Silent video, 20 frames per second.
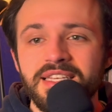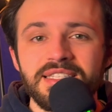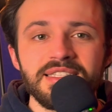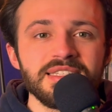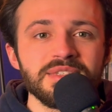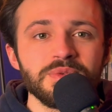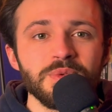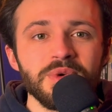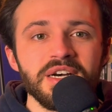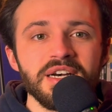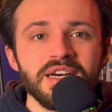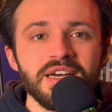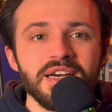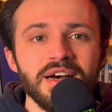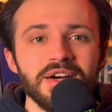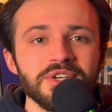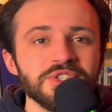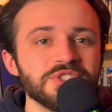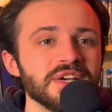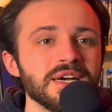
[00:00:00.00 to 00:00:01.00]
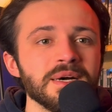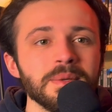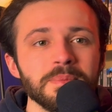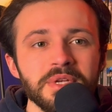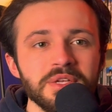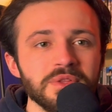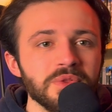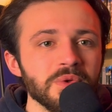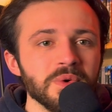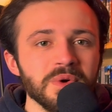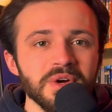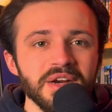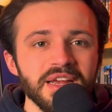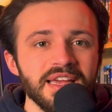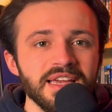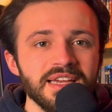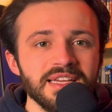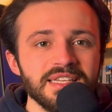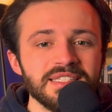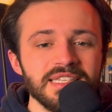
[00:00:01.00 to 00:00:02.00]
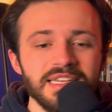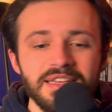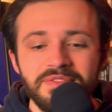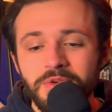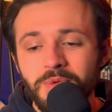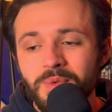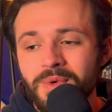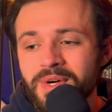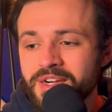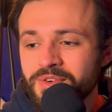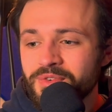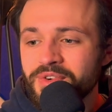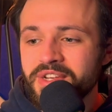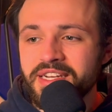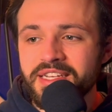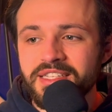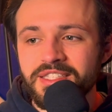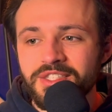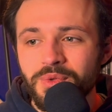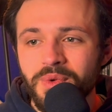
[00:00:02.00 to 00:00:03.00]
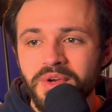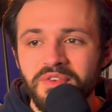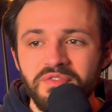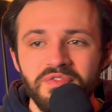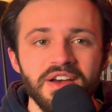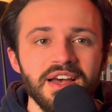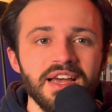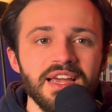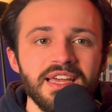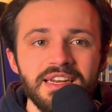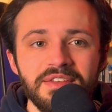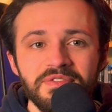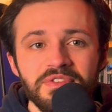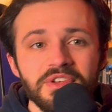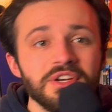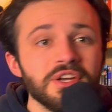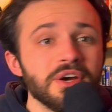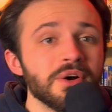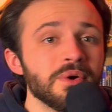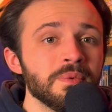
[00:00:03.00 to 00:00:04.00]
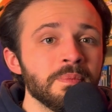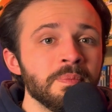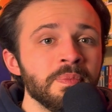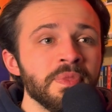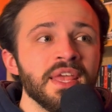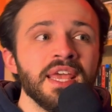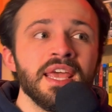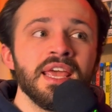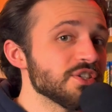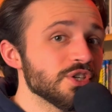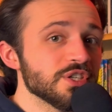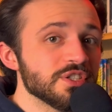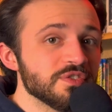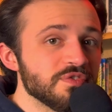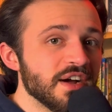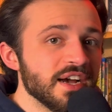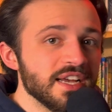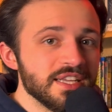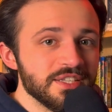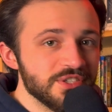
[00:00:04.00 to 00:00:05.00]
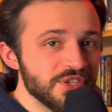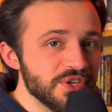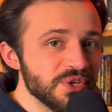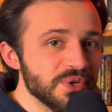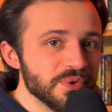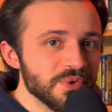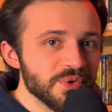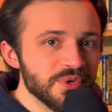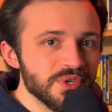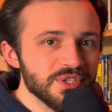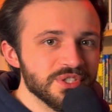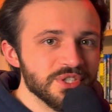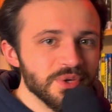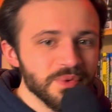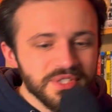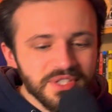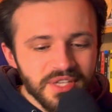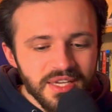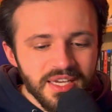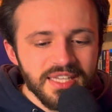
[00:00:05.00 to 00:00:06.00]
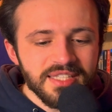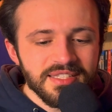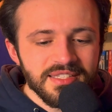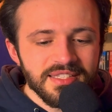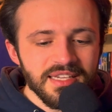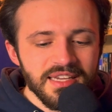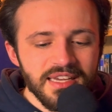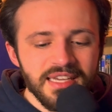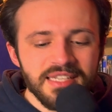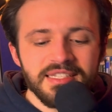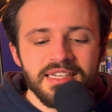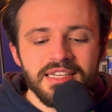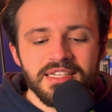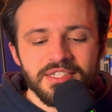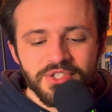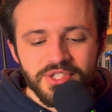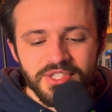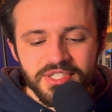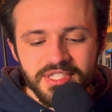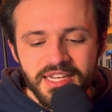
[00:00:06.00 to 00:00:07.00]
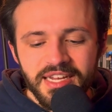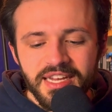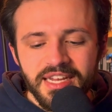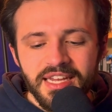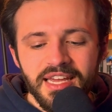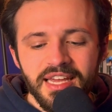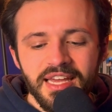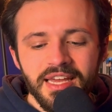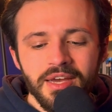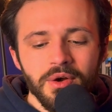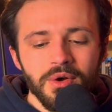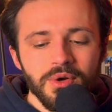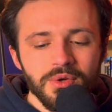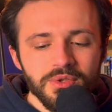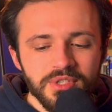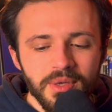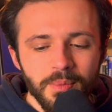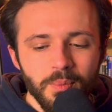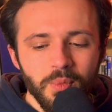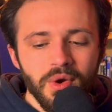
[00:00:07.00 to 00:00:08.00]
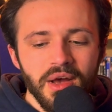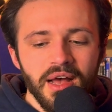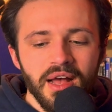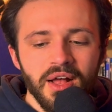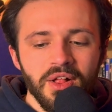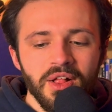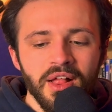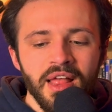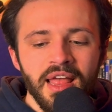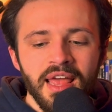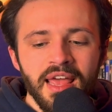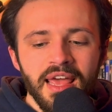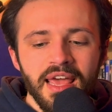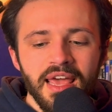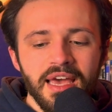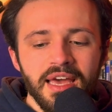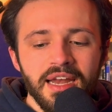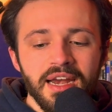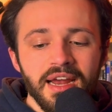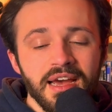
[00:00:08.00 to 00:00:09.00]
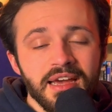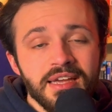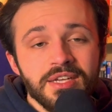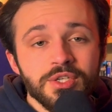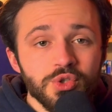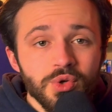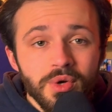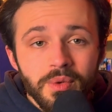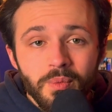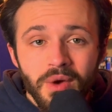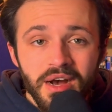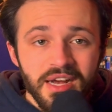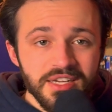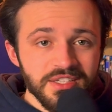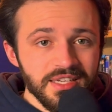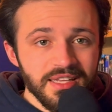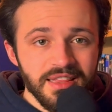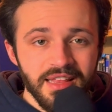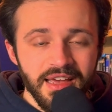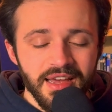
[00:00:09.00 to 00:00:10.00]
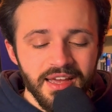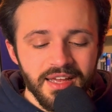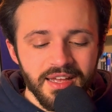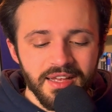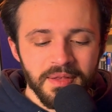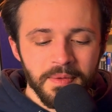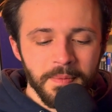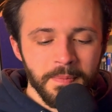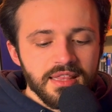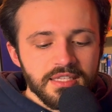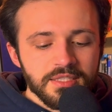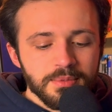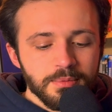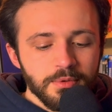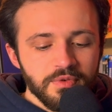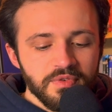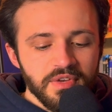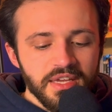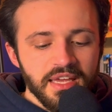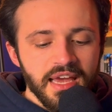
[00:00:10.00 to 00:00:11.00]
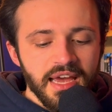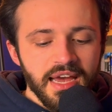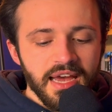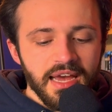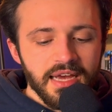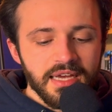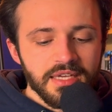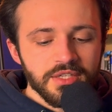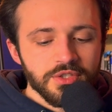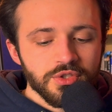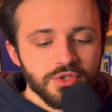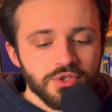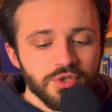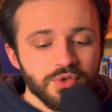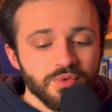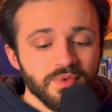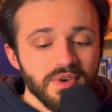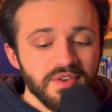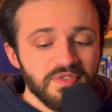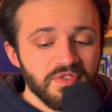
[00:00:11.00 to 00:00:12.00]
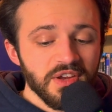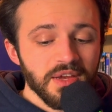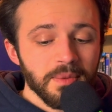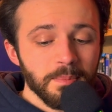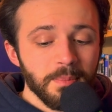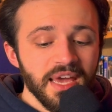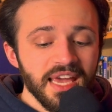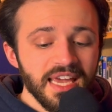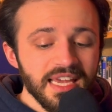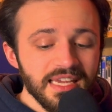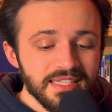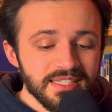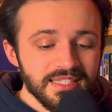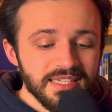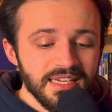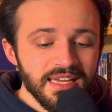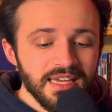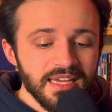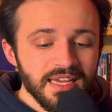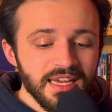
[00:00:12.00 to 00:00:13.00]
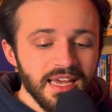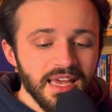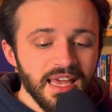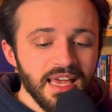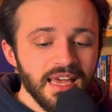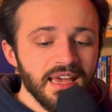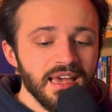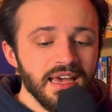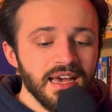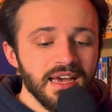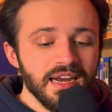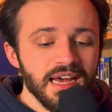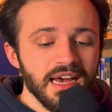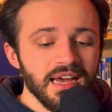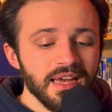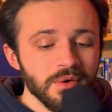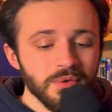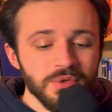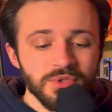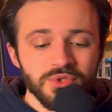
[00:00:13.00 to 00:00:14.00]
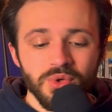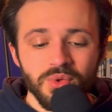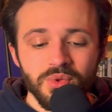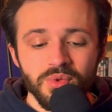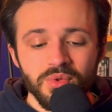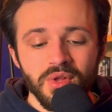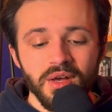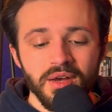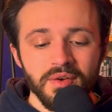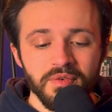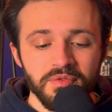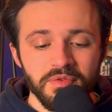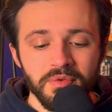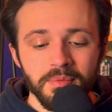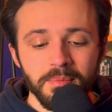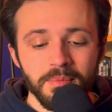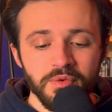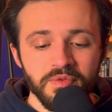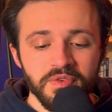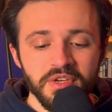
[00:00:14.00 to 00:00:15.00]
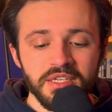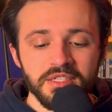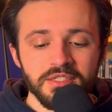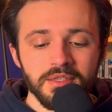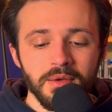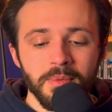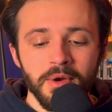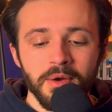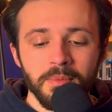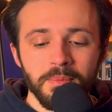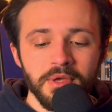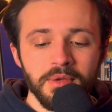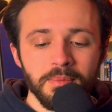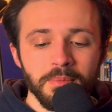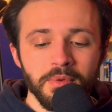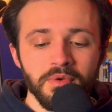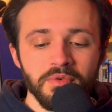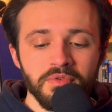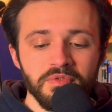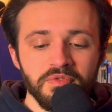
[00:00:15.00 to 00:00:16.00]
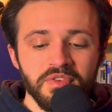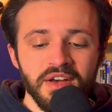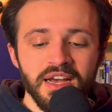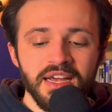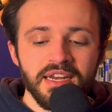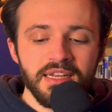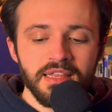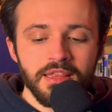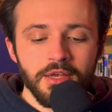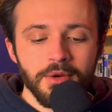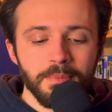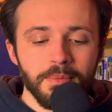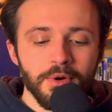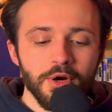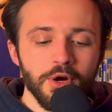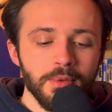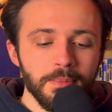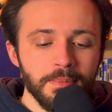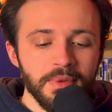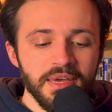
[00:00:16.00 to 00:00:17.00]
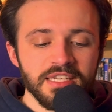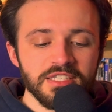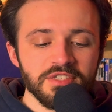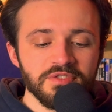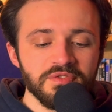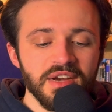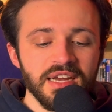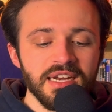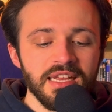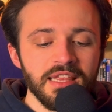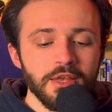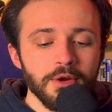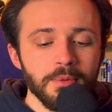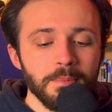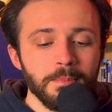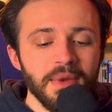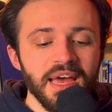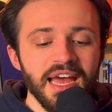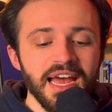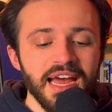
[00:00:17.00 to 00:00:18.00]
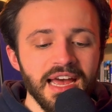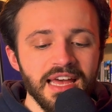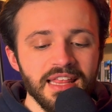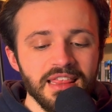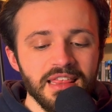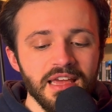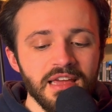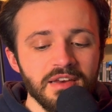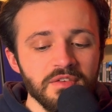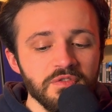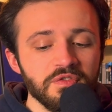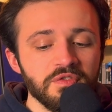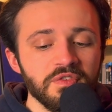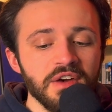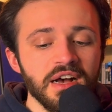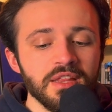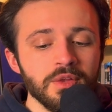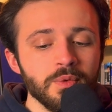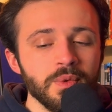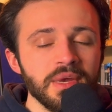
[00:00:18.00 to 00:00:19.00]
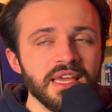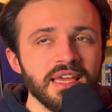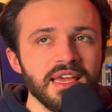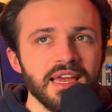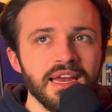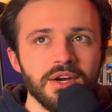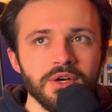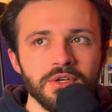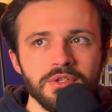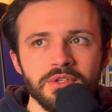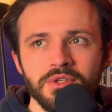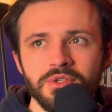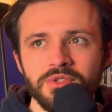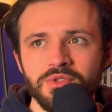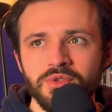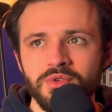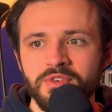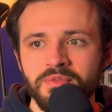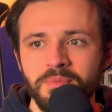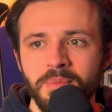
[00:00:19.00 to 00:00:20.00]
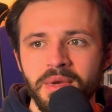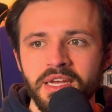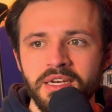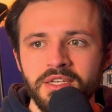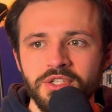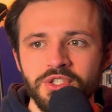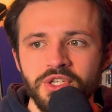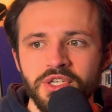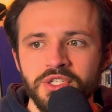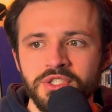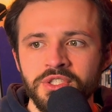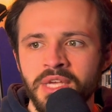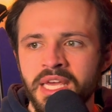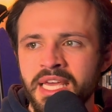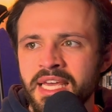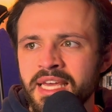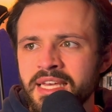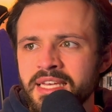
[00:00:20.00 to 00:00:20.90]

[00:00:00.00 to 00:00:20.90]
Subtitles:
yeah, this is what our zombie lore is. If you want to read into it, fine. If you don't, that's just fine too. So it's interesting. It holds up well, and I enjoyed watching that. I think this movie has terrific pacing, and I also love movies about people finding their purpose, finding their path, and following characters who have been just